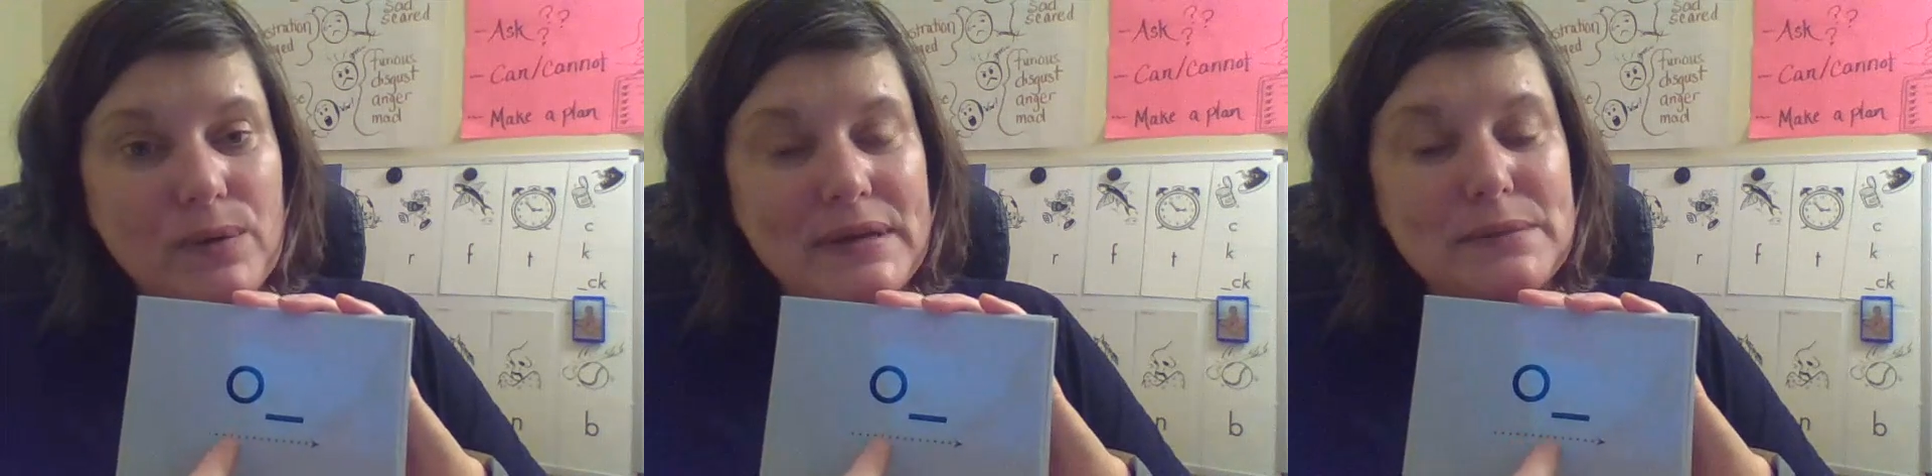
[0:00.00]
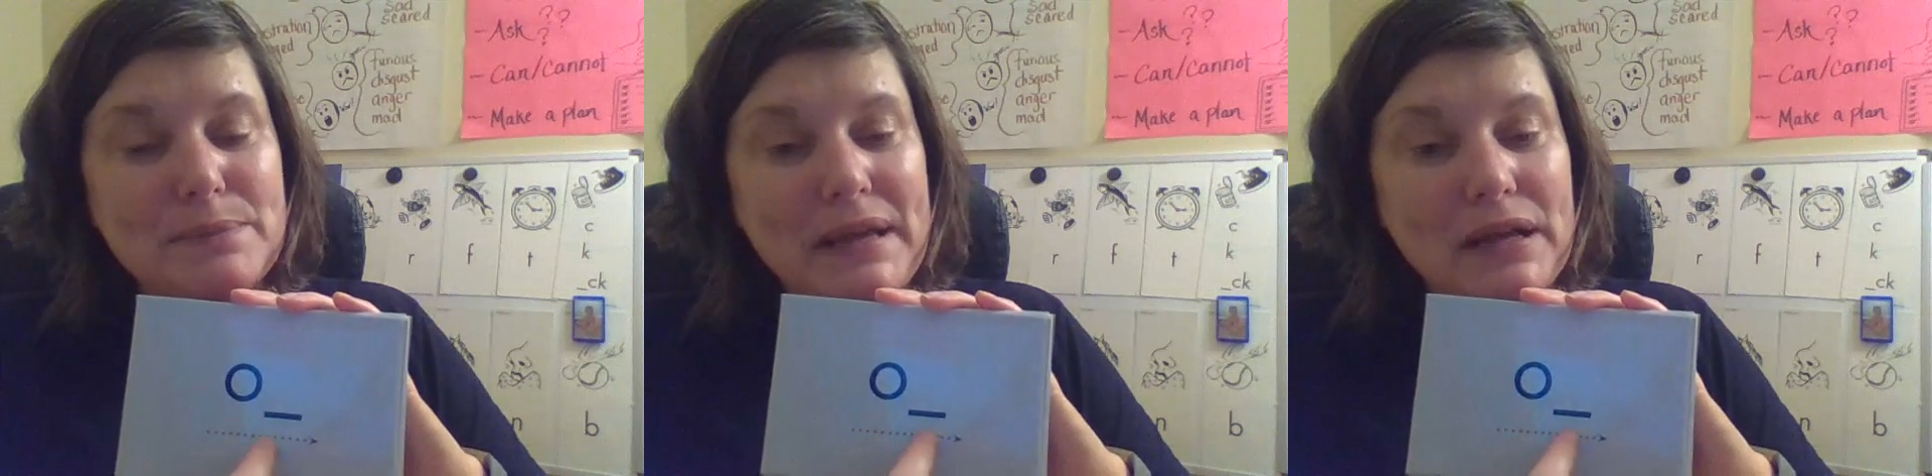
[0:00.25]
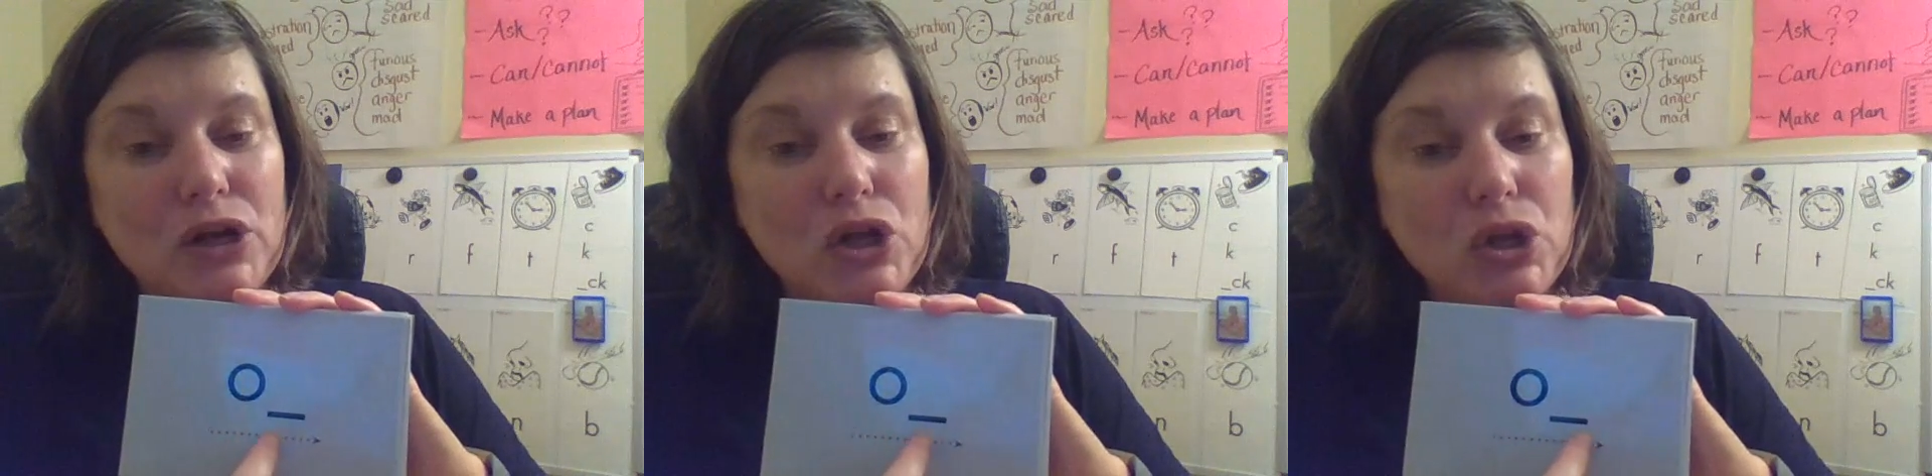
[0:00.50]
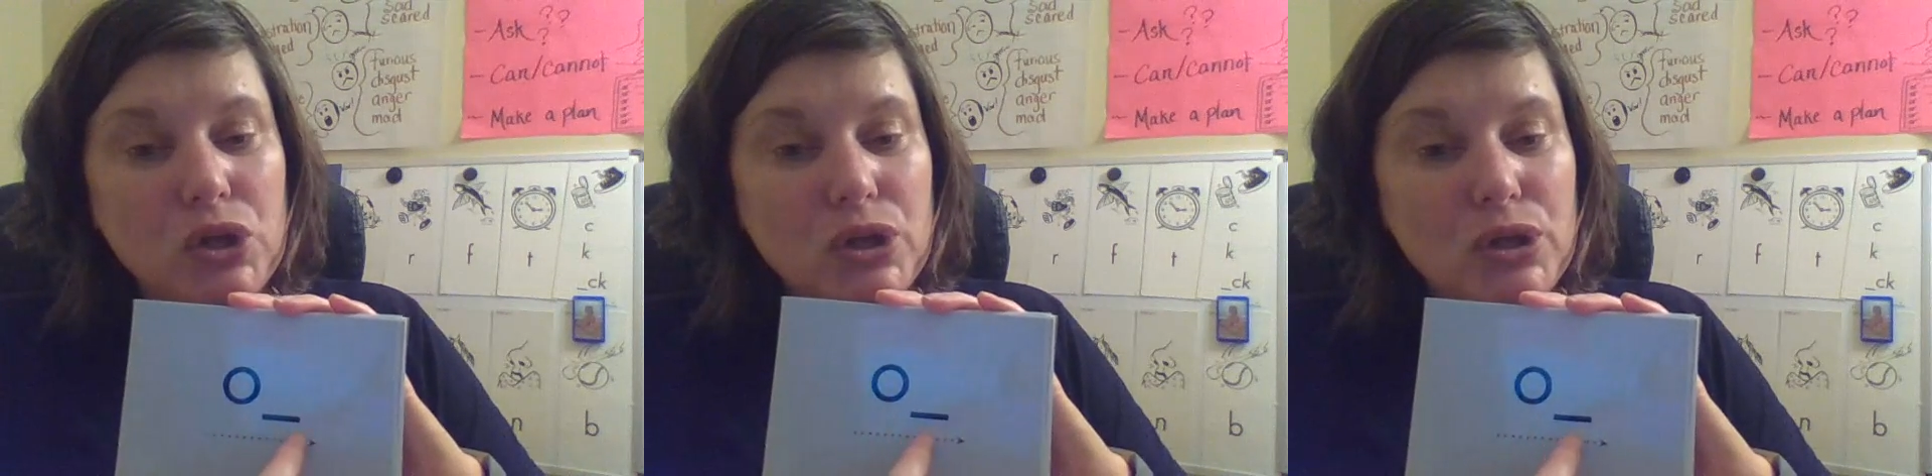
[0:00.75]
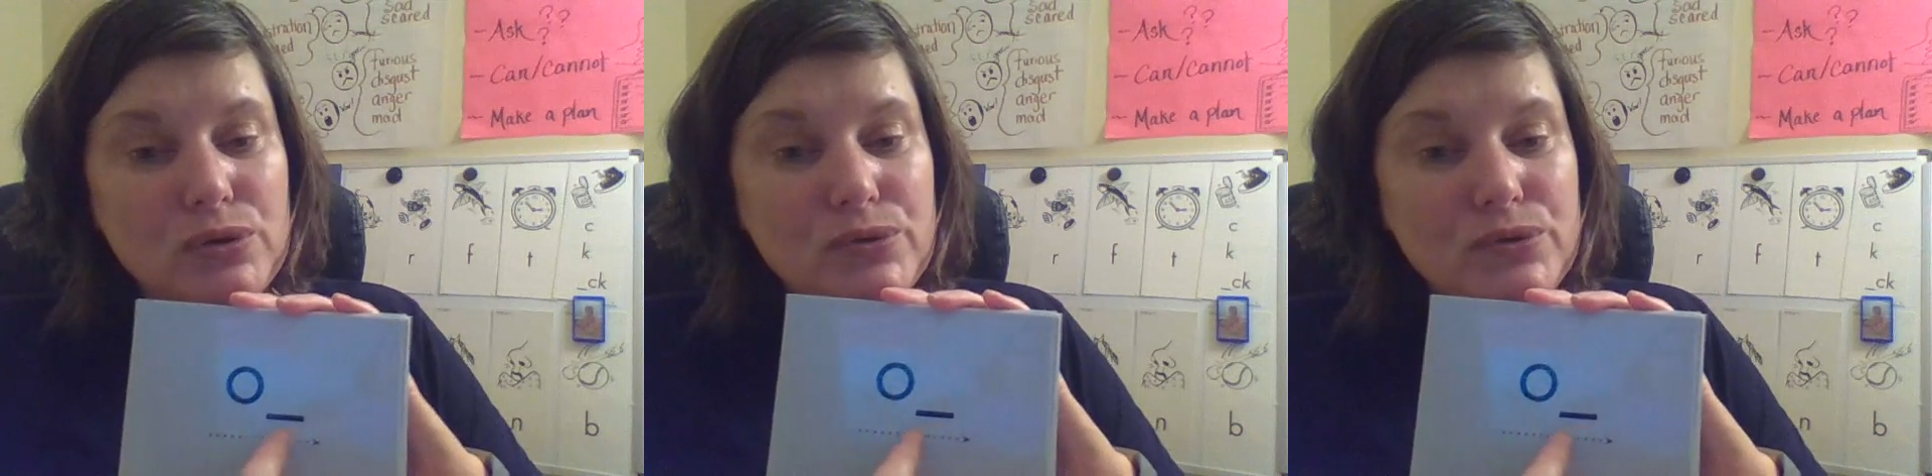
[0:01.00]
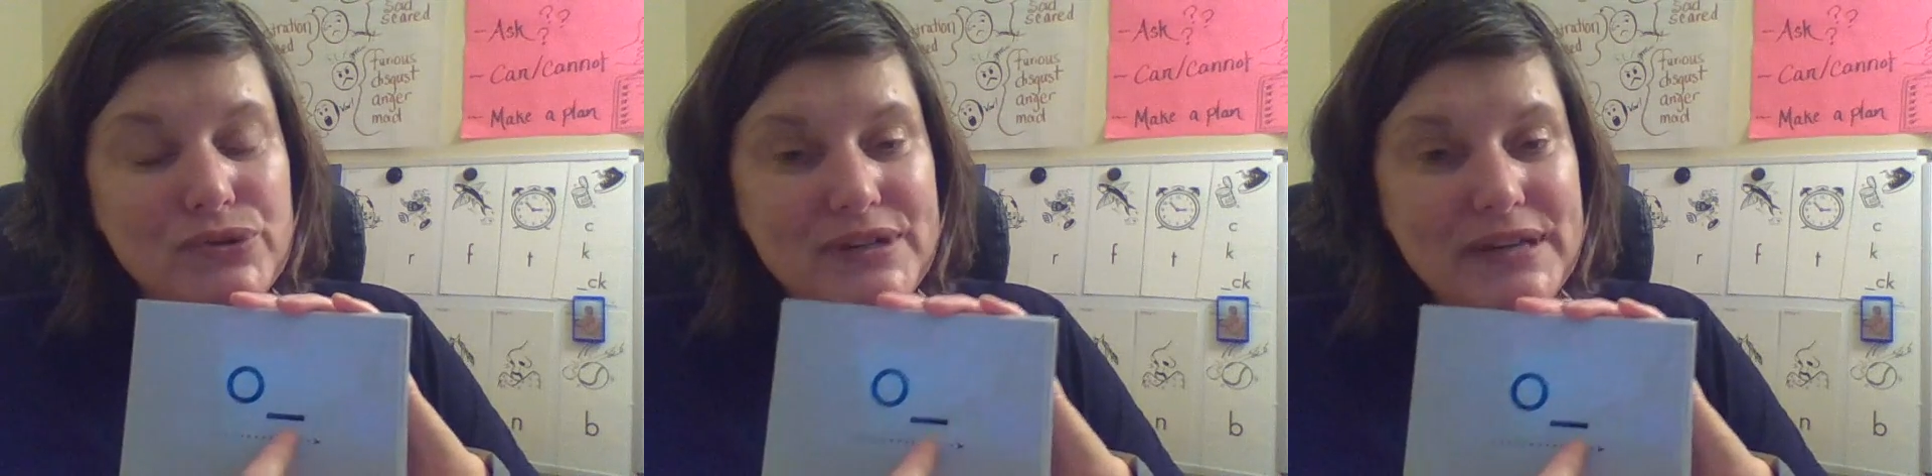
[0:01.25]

is being closed